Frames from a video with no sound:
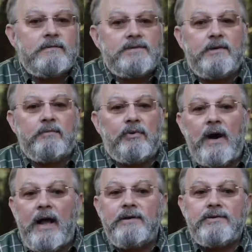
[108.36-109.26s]
It's
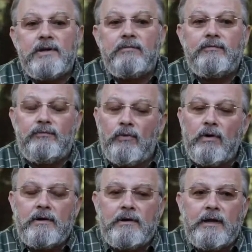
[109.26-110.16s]
comprised of
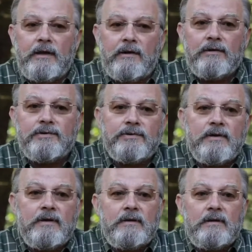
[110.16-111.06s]
400 acres
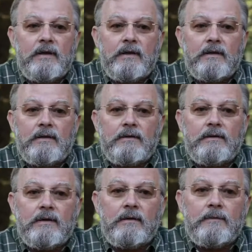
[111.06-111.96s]

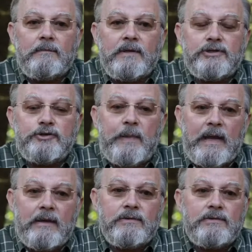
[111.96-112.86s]
and uh, it
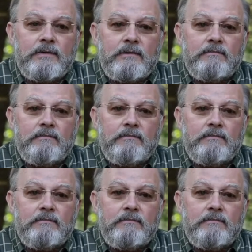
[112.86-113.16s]
spans the